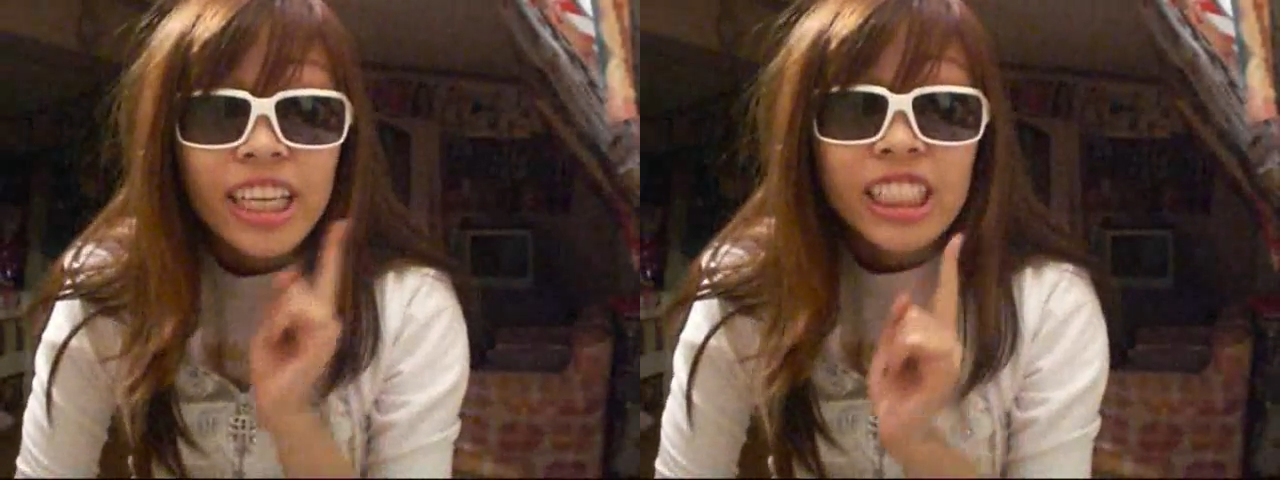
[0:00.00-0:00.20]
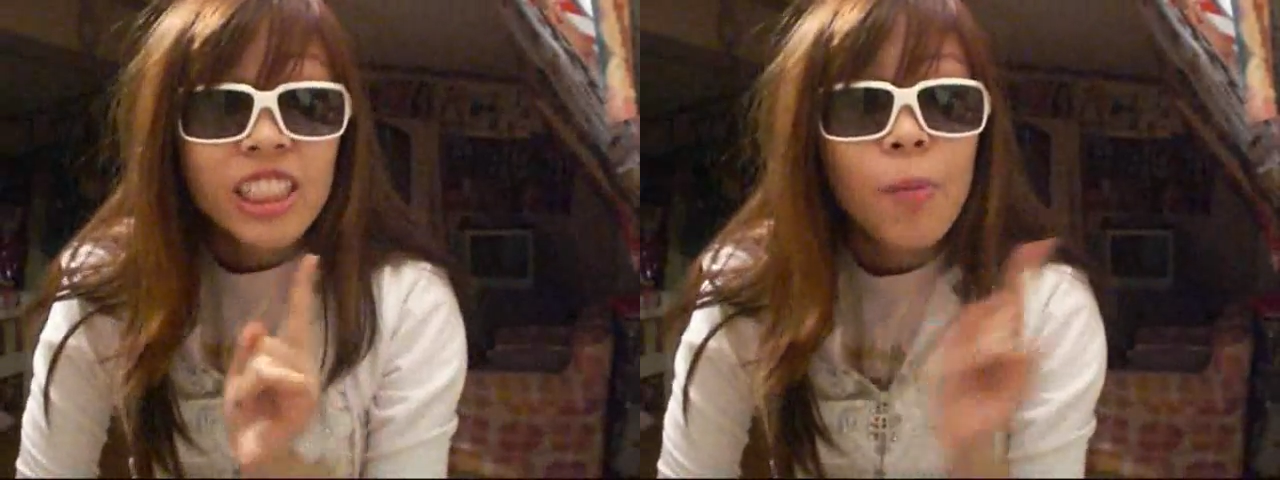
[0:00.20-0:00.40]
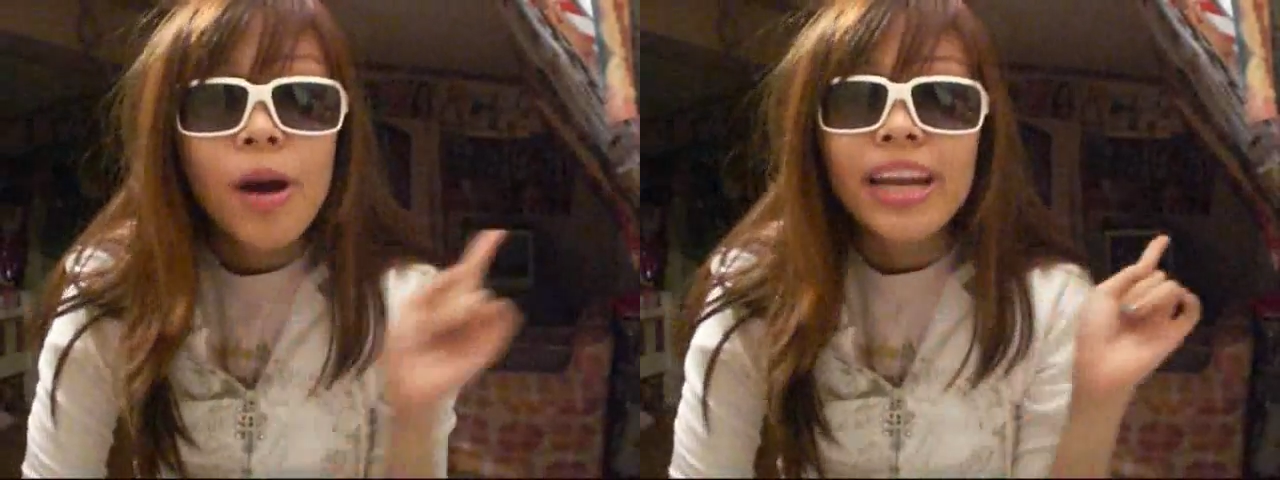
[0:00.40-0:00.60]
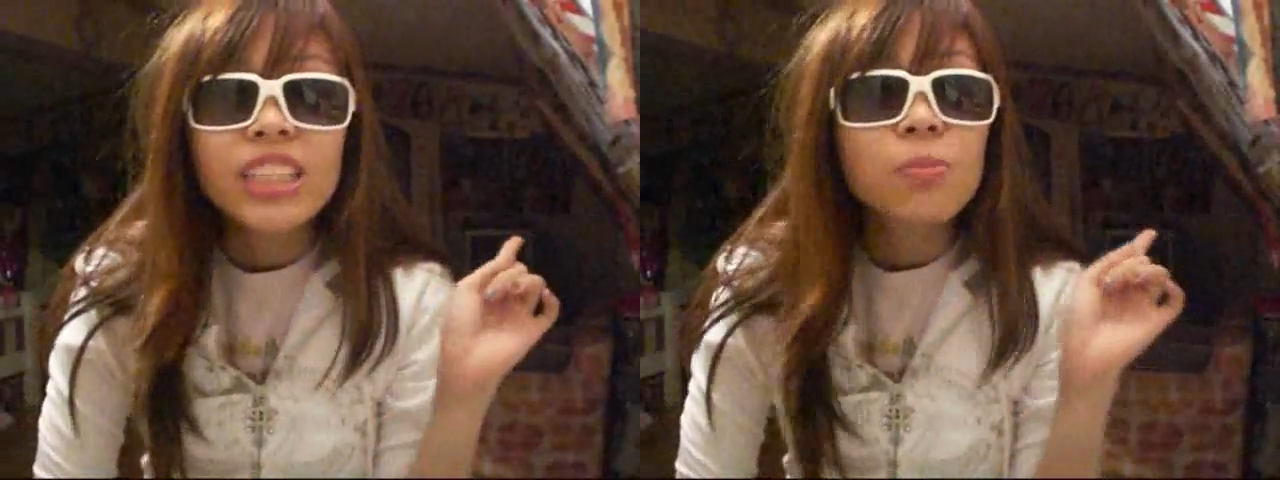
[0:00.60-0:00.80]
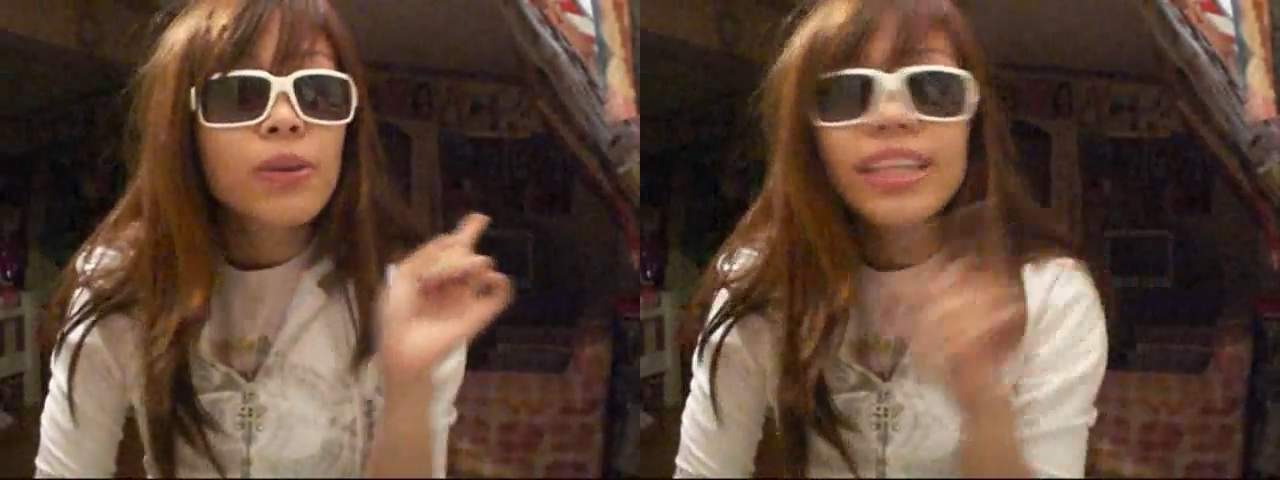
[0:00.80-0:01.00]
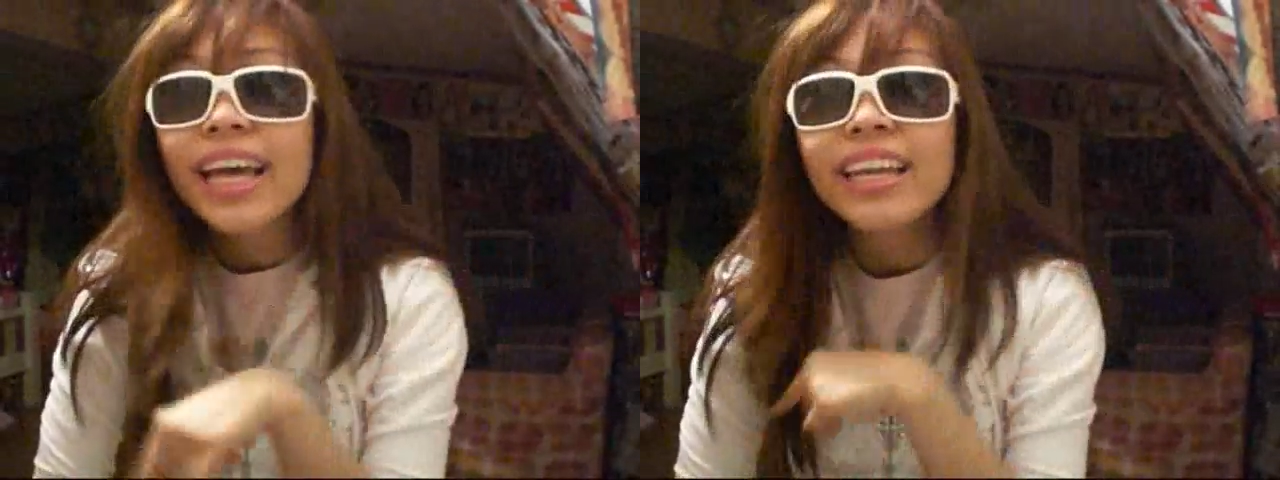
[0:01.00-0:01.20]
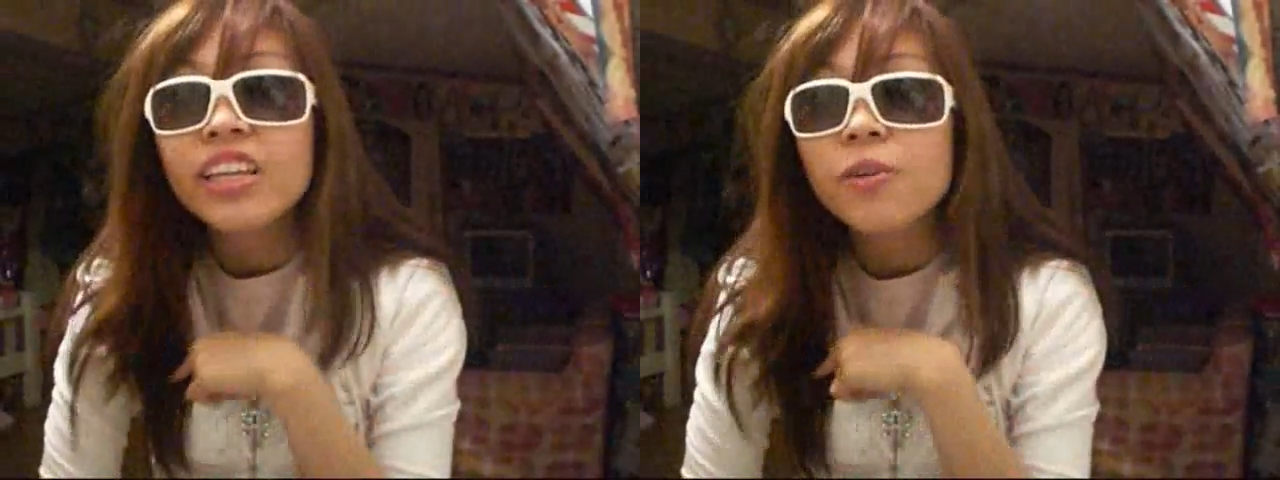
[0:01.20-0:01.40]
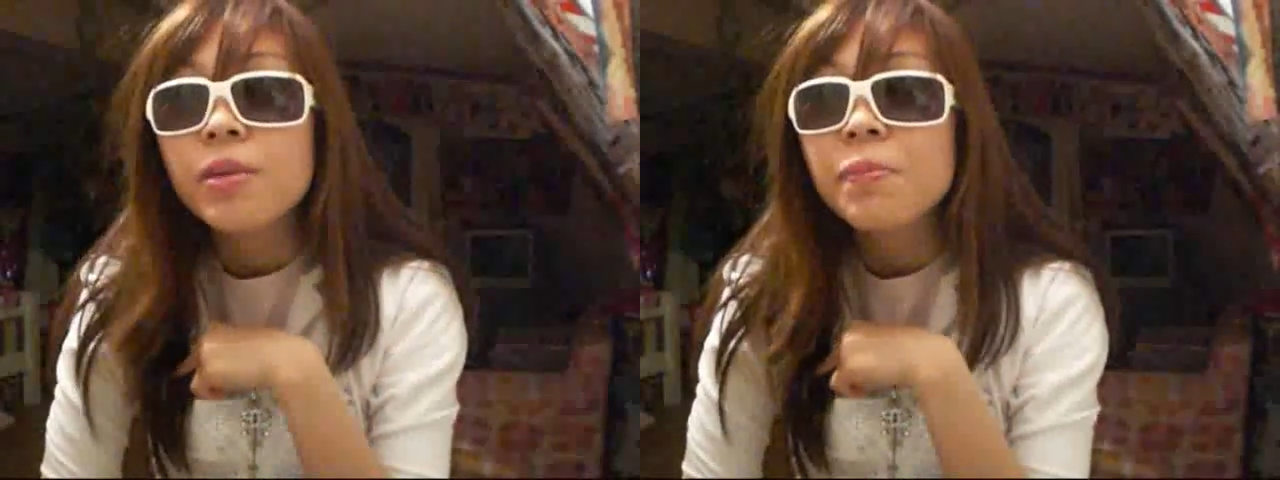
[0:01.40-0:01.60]
Someone is
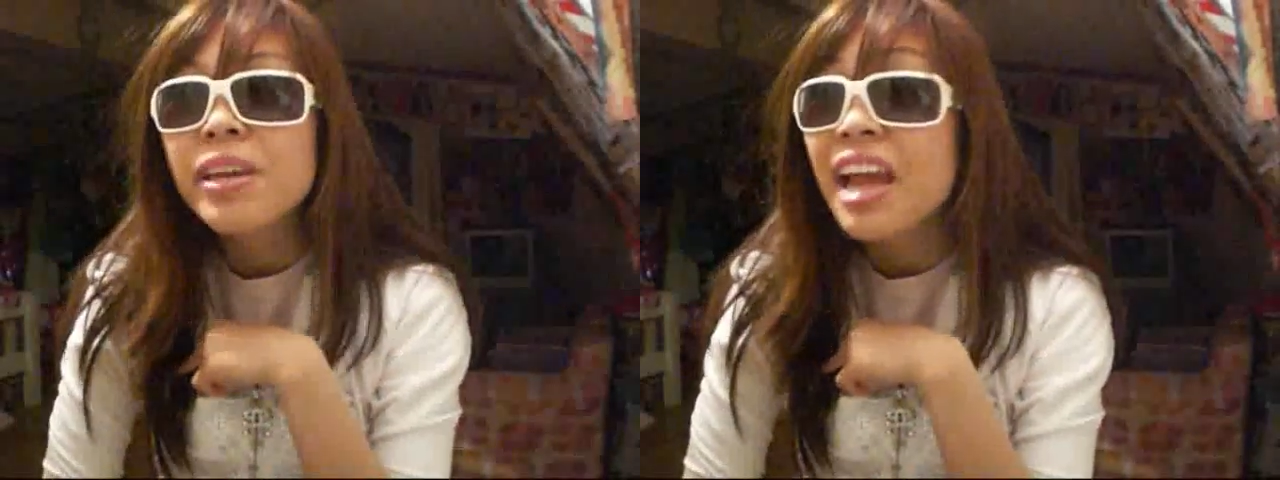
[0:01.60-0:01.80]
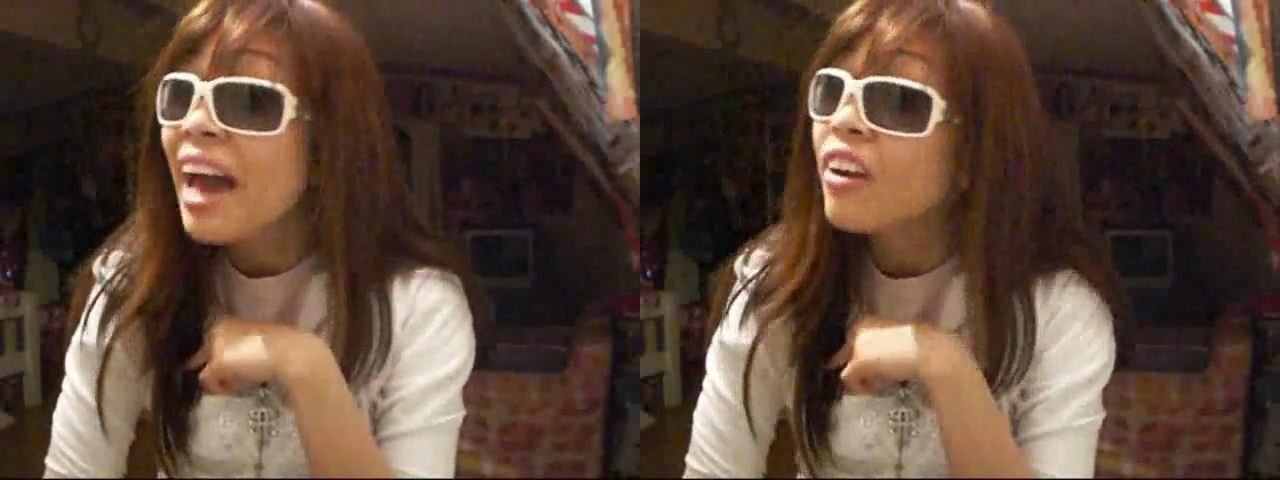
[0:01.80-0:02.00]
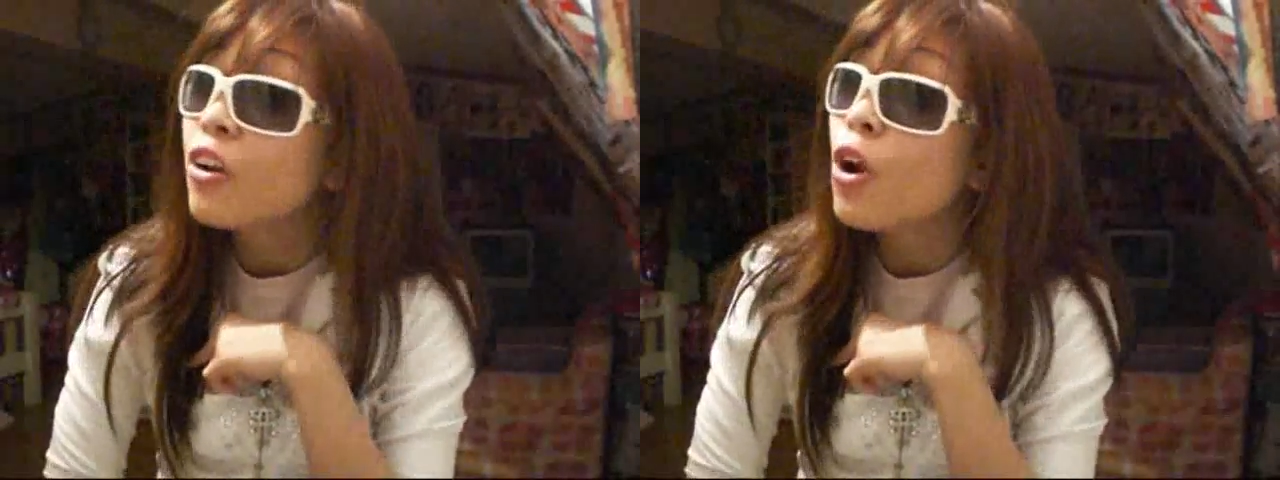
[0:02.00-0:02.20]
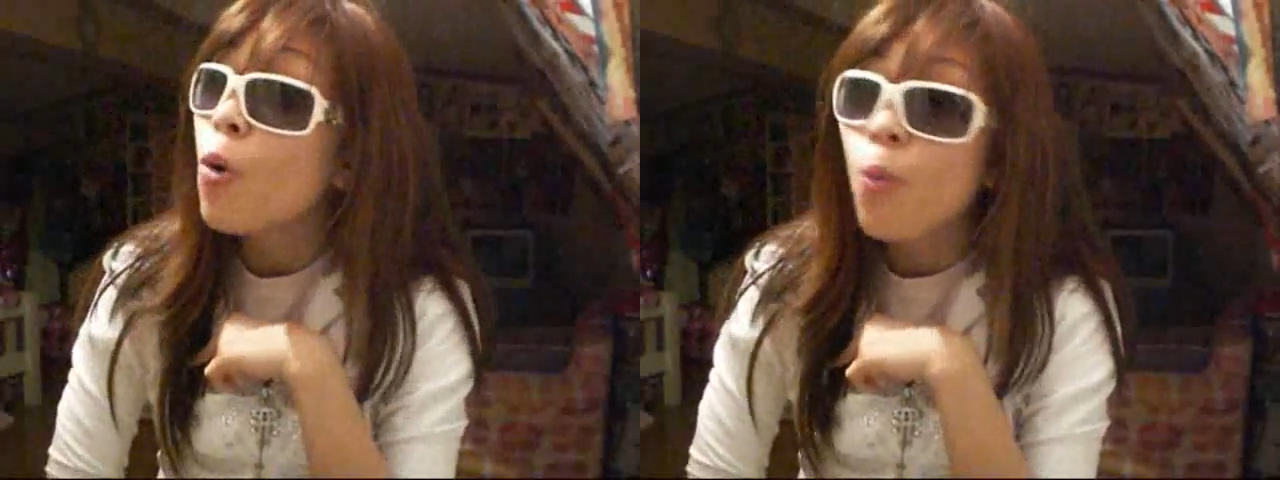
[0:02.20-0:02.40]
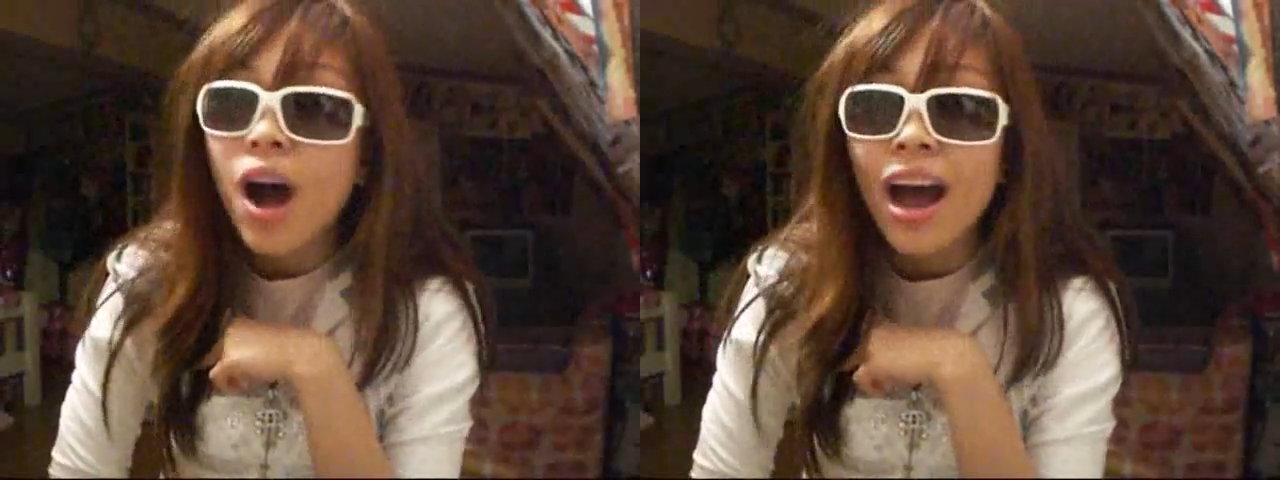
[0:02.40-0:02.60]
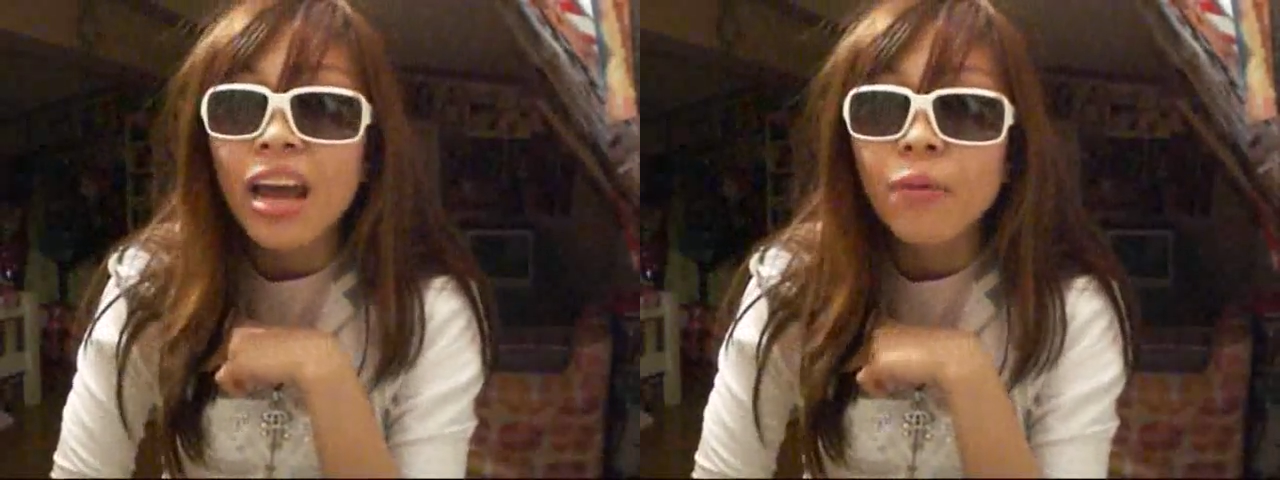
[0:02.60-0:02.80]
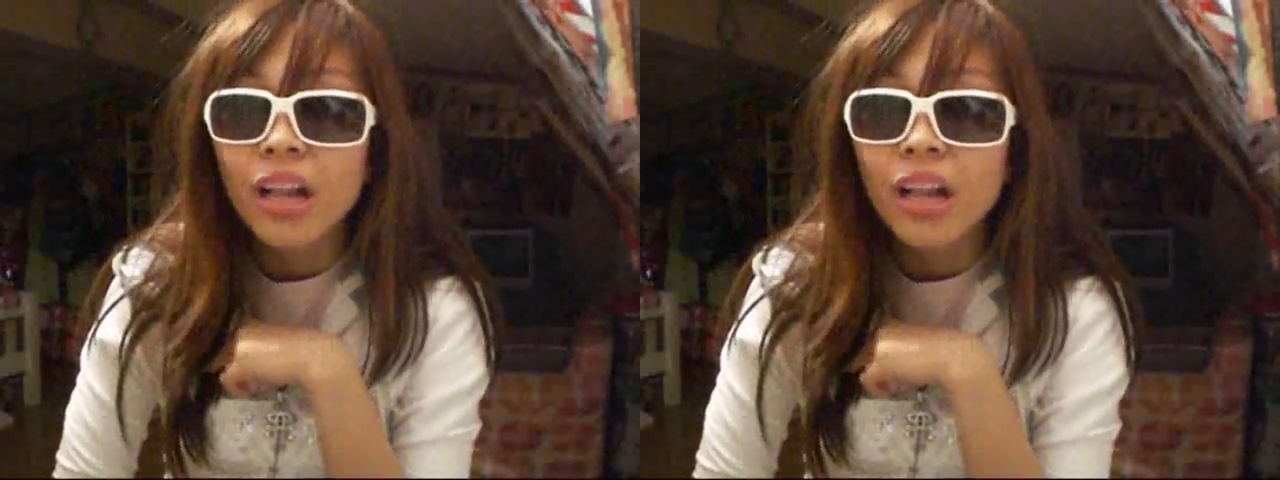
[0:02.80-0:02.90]
pretending to be me and I don't know why.